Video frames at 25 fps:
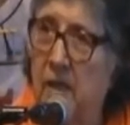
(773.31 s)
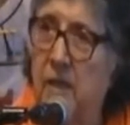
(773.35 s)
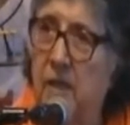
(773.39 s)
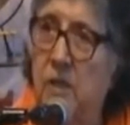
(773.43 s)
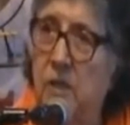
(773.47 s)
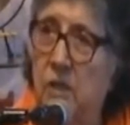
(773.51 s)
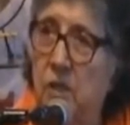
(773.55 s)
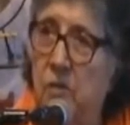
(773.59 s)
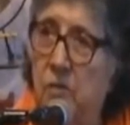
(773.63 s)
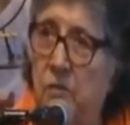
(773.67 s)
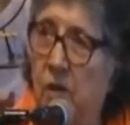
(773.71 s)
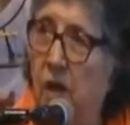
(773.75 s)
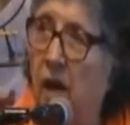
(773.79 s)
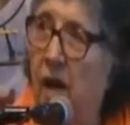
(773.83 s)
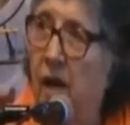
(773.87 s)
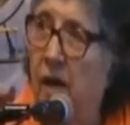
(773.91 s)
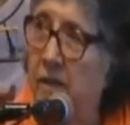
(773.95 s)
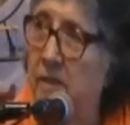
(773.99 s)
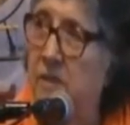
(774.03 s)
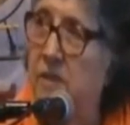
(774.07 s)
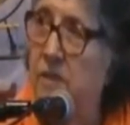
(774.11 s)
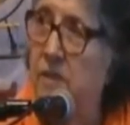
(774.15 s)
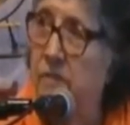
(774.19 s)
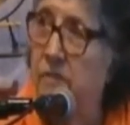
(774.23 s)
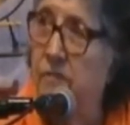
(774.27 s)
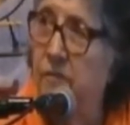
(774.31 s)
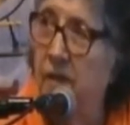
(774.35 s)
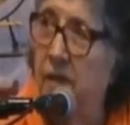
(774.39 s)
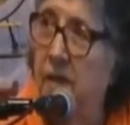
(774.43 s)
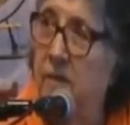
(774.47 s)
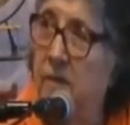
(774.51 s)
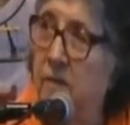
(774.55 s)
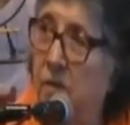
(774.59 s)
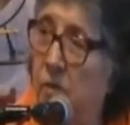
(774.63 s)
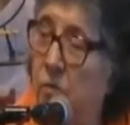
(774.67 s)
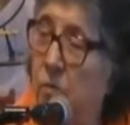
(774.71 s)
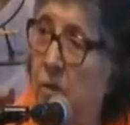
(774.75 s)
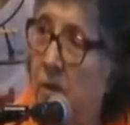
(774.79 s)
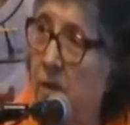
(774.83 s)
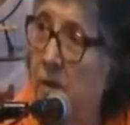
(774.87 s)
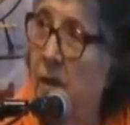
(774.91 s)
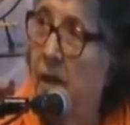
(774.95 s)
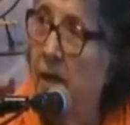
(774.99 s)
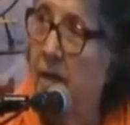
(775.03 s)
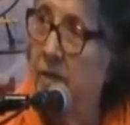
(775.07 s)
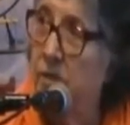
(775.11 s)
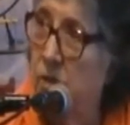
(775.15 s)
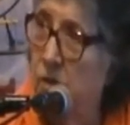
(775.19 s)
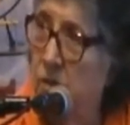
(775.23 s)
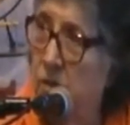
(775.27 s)
You've got to feed the
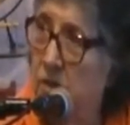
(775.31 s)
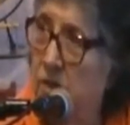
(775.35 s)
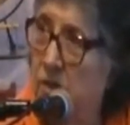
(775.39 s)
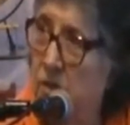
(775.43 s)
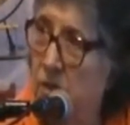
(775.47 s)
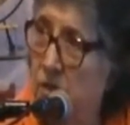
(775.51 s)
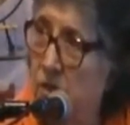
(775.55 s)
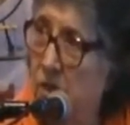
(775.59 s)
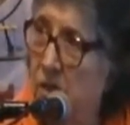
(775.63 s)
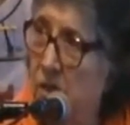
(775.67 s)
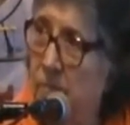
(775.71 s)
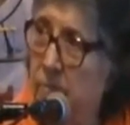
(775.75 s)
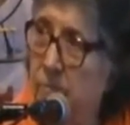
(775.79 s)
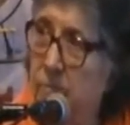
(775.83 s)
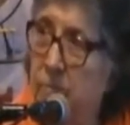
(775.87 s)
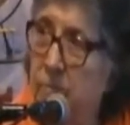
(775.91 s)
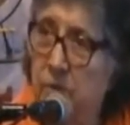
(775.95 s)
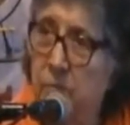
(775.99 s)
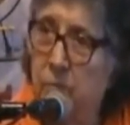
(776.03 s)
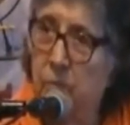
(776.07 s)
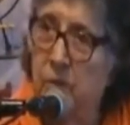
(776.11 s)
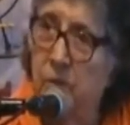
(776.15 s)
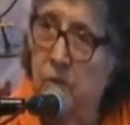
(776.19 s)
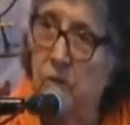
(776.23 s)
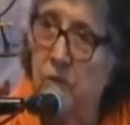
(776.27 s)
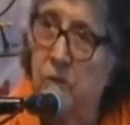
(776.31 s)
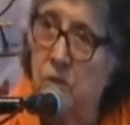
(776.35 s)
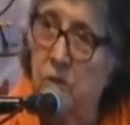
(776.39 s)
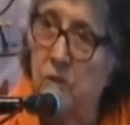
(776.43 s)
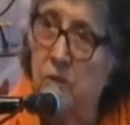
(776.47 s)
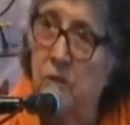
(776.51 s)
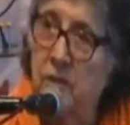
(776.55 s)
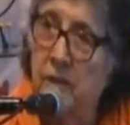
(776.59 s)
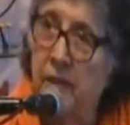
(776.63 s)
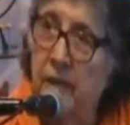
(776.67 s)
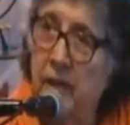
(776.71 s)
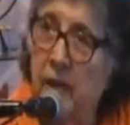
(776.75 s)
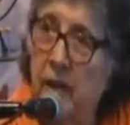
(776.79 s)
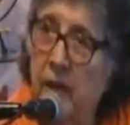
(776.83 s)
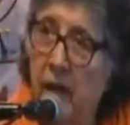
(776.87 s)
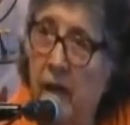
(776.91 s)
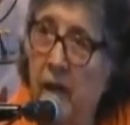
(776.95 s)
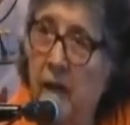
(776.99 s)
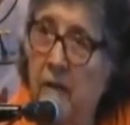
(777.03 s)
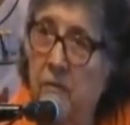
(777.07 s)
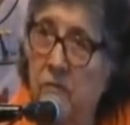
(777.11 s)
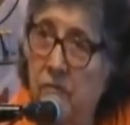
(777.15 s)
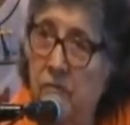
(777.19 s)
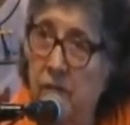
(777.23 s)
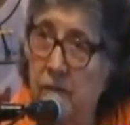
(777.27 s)
relationship spiritually
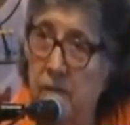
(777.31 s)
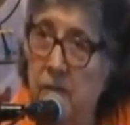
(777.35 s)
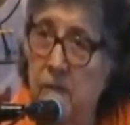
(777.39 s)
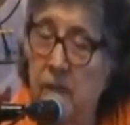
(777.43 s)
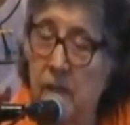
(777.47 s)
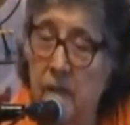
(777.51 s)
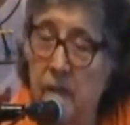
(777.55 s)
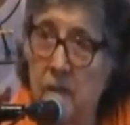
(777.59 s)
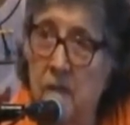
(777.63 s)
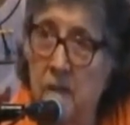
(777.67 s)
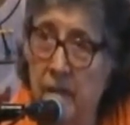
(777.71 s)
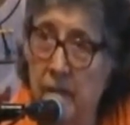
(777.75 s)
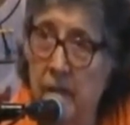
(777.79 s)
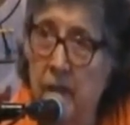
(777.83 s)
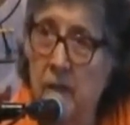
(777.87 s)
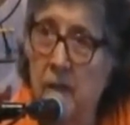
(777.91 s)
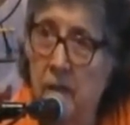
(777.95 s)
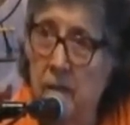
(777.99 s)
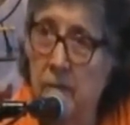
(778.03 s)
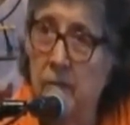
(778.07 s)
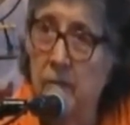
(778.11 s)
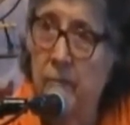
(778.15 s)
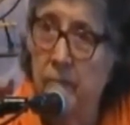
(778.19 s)
and physically.